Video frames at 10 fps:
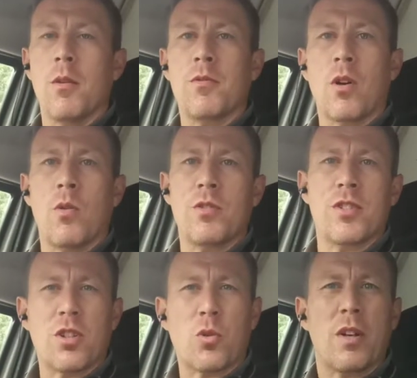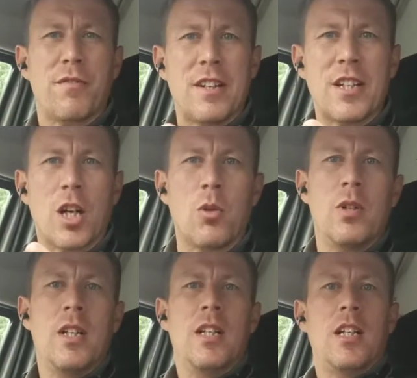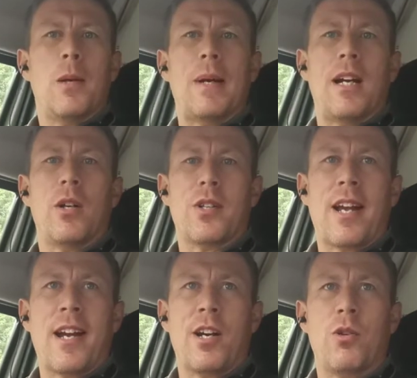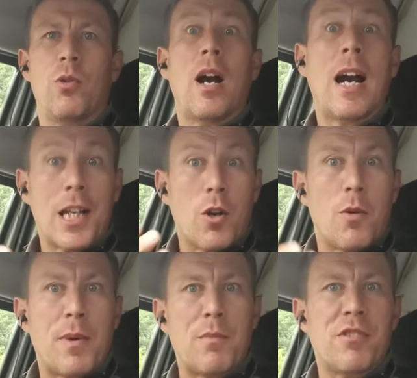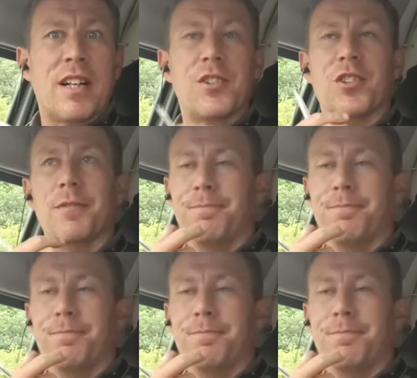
So just a quick video about how I go about pricing.